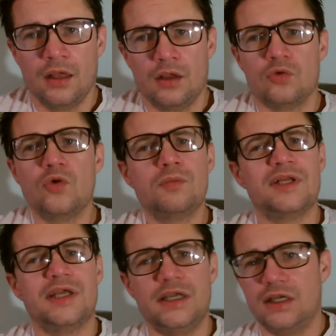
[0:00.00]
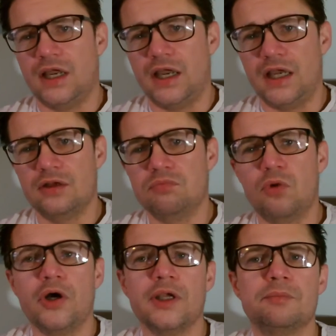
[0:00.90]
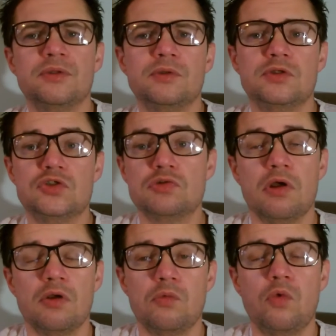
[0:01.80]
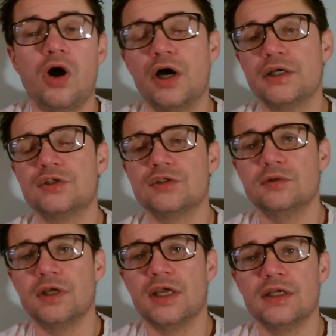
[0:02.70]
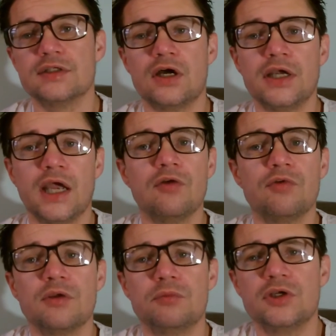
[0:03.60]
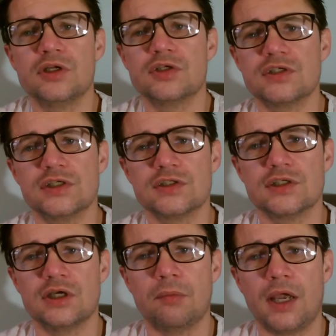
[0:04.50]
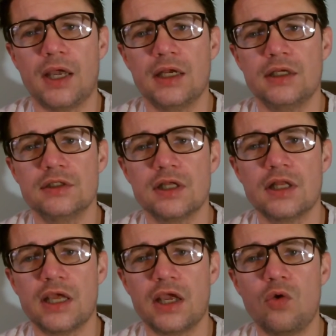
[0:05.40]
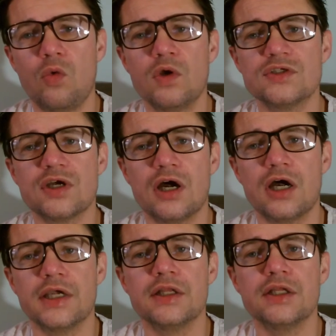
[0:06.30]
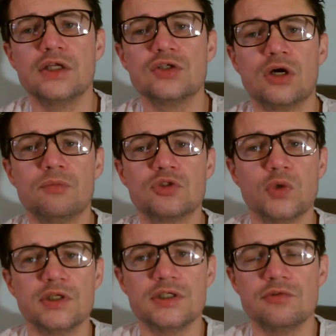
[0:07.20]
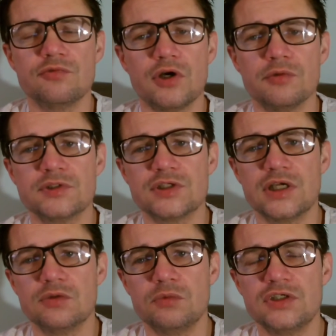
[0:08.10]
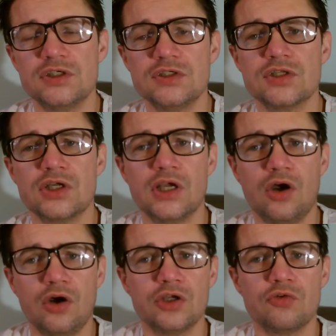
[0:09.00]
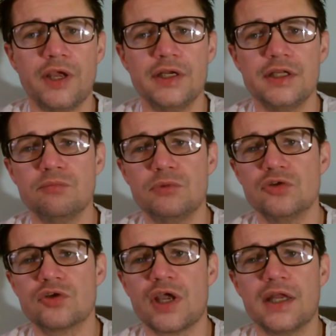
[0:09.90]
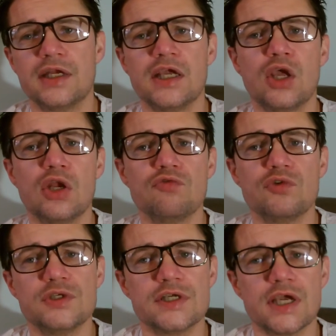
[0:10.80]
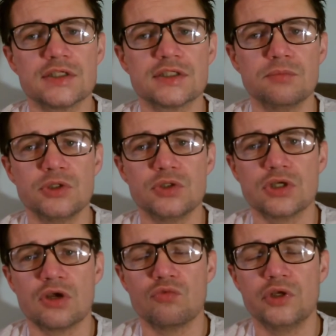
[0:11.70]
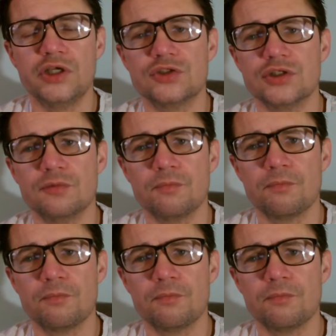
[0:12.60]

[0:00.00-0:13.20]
Normally, and what I do is I have a computer system and they always are in the top 25%, which is the high grade computer and the enthusiast computer region.